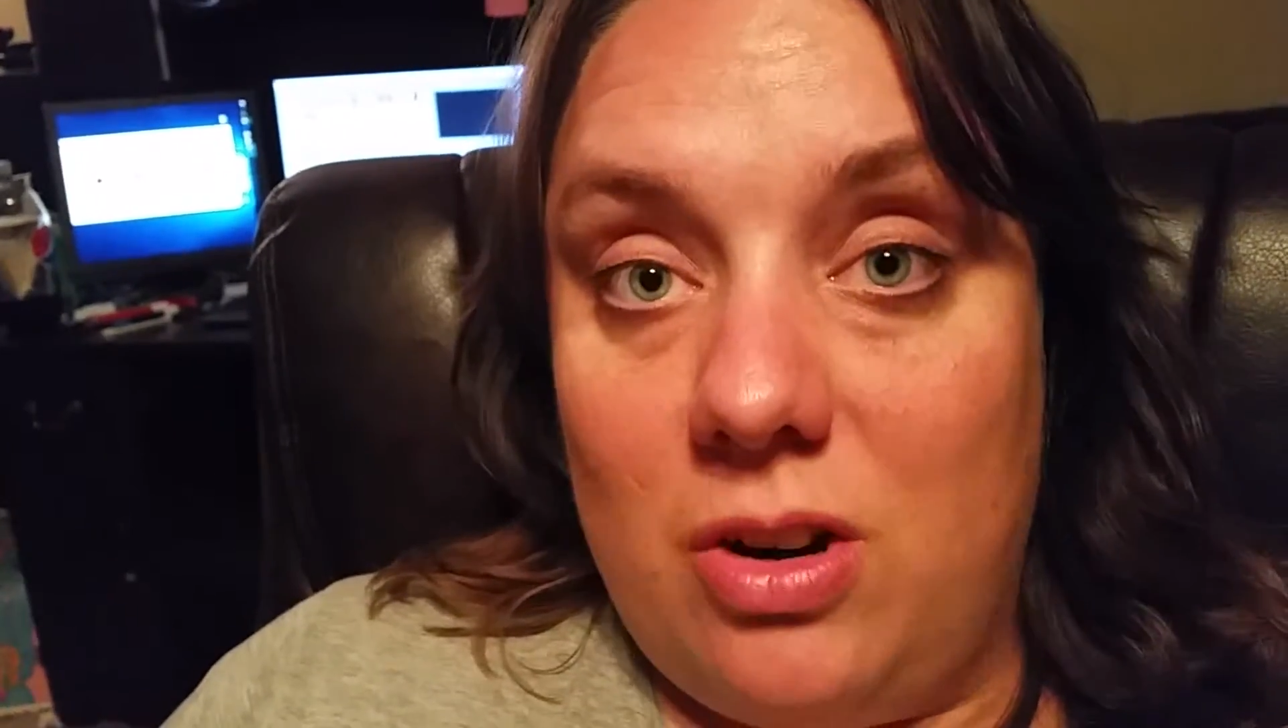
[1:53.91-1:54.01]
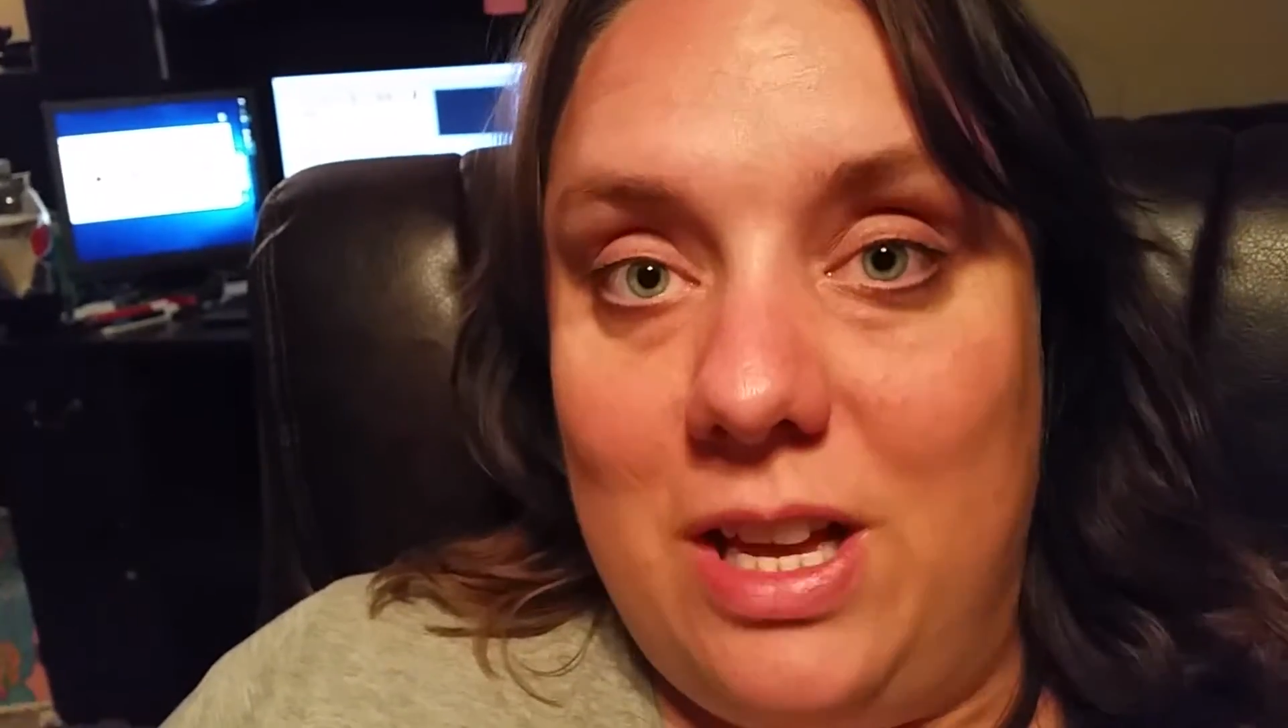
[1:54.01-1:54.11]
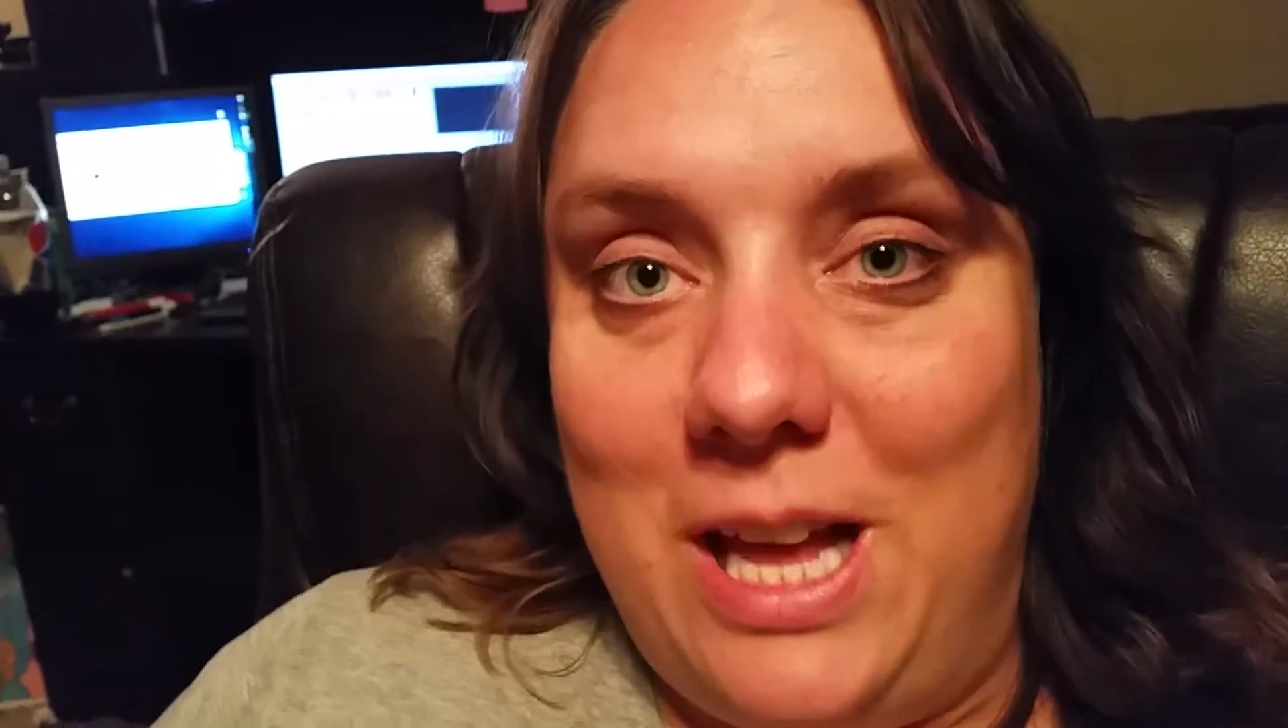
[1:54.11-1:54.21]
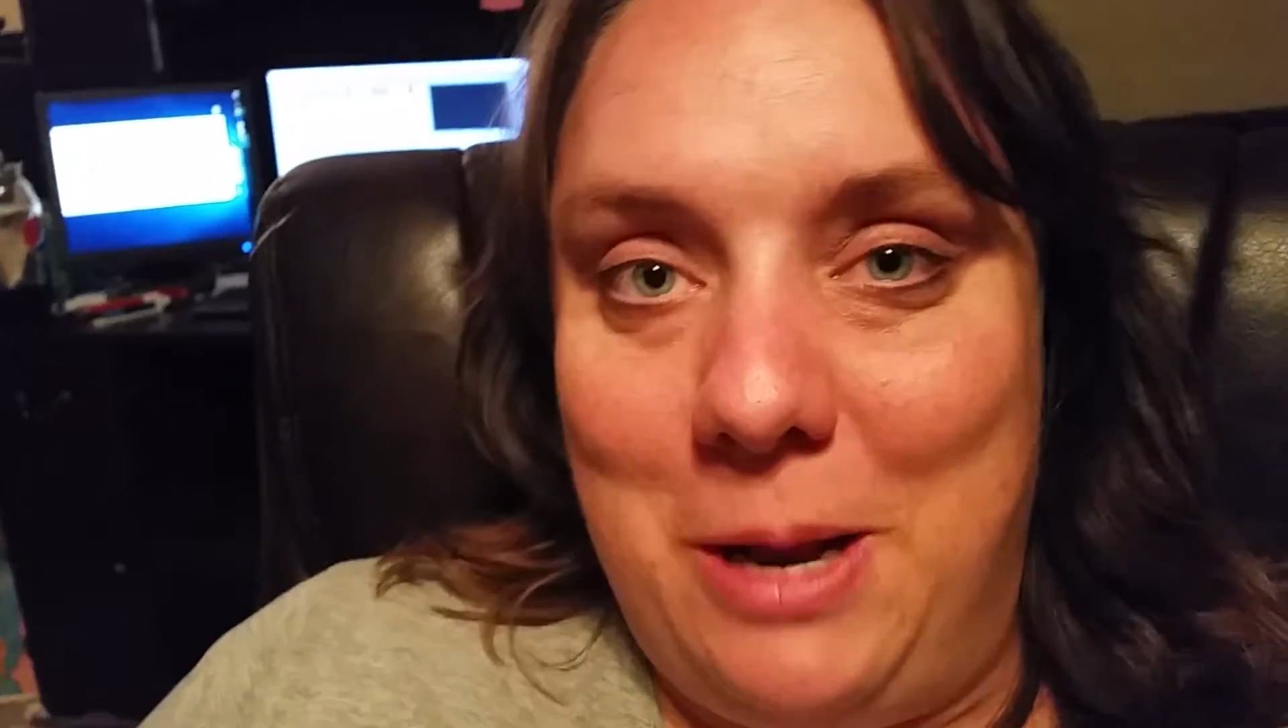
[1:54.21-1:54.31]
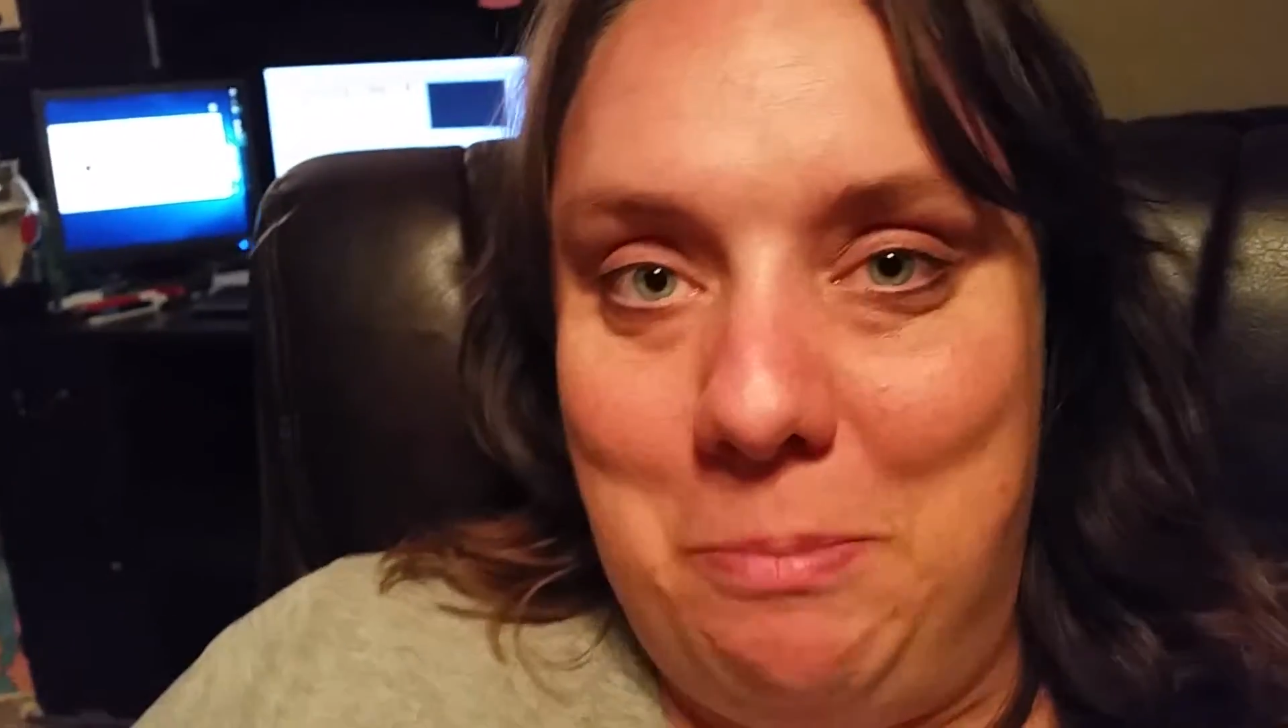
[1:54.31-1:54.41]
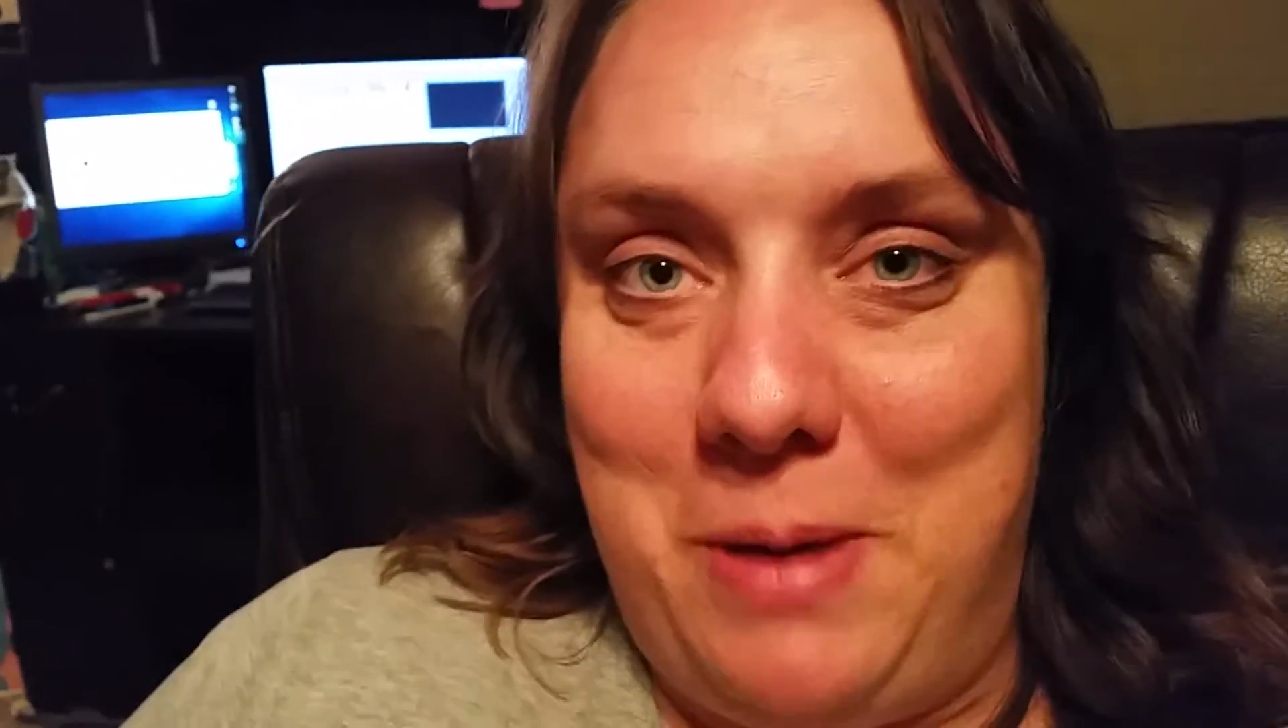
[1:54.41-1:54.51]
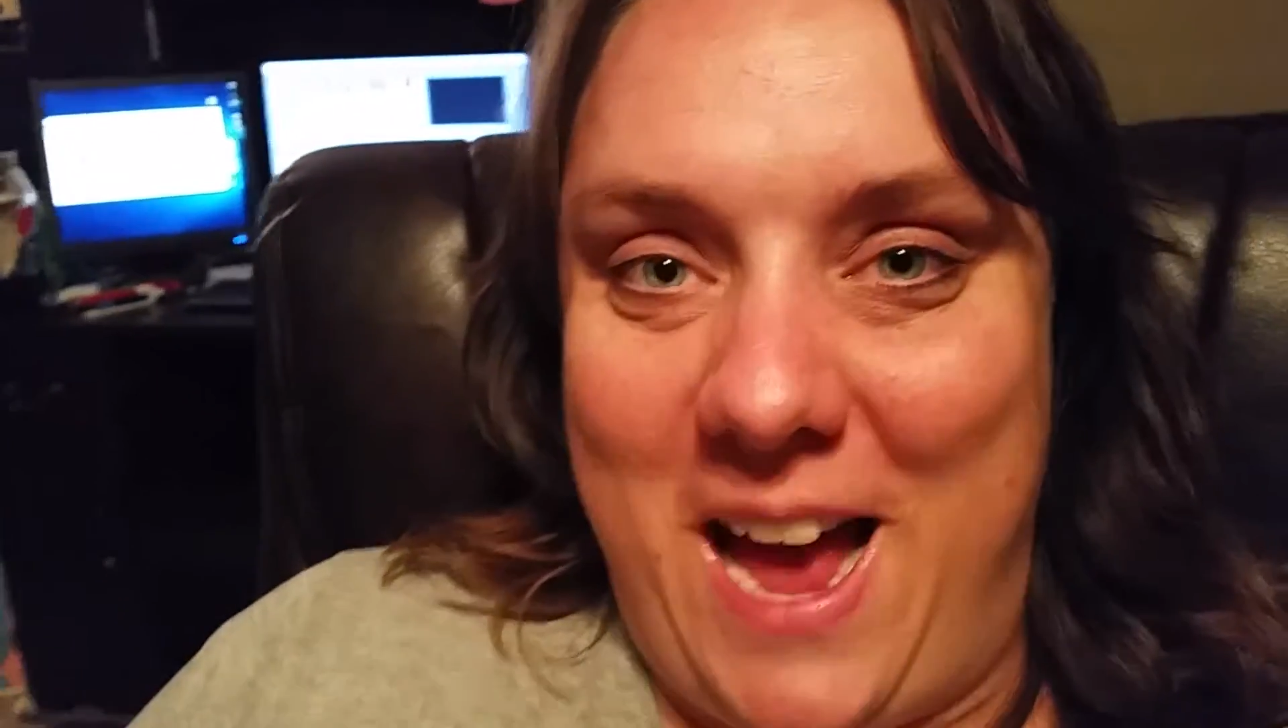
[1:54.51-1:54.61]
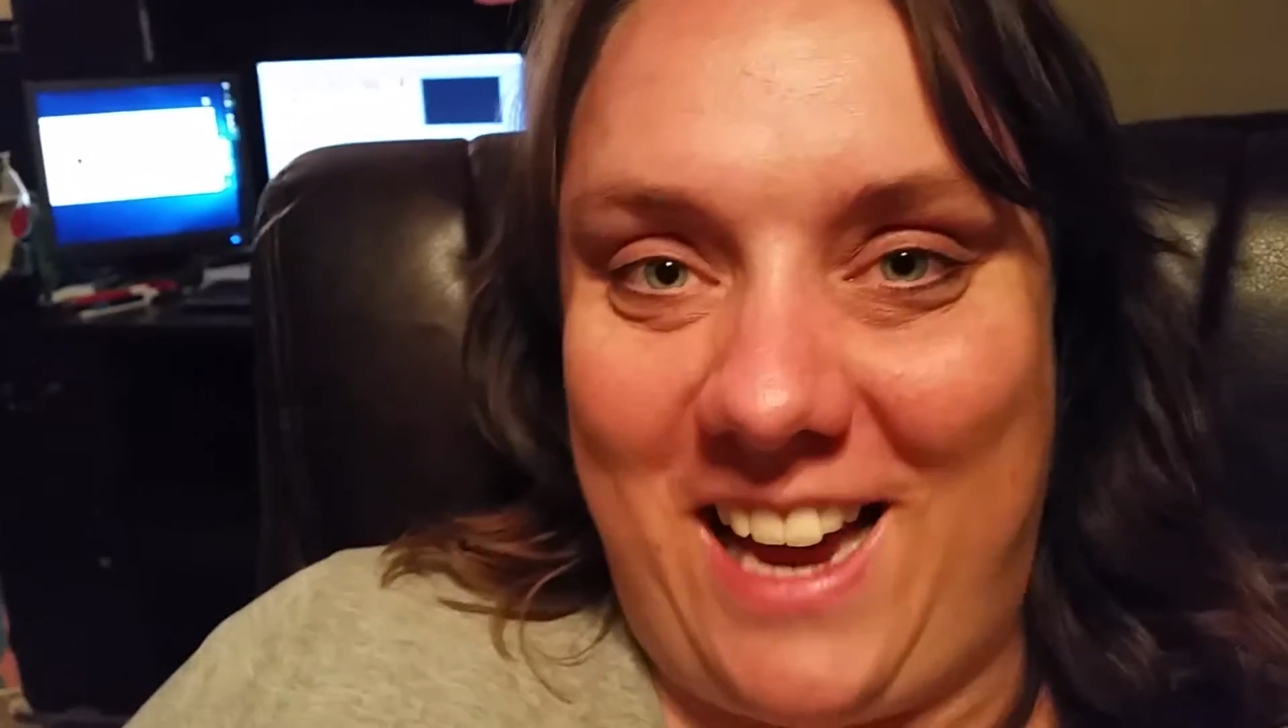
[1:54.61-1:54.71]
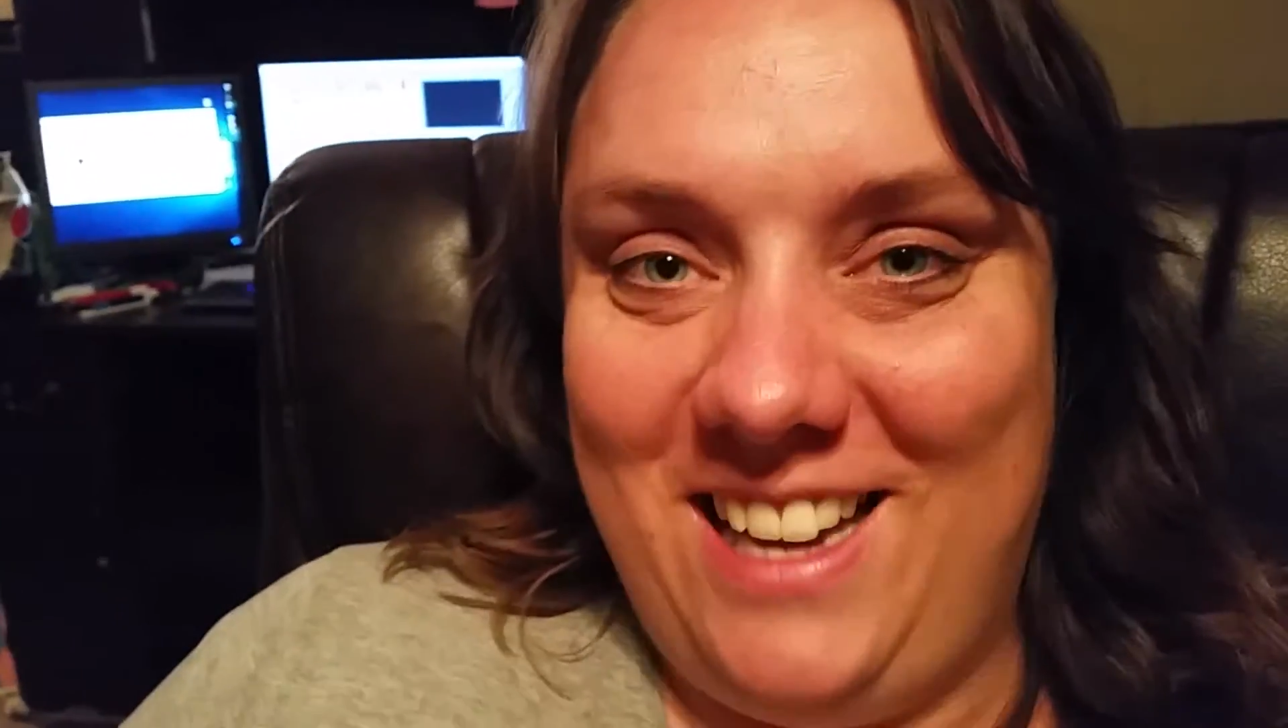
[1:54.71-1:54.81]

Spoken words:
getting back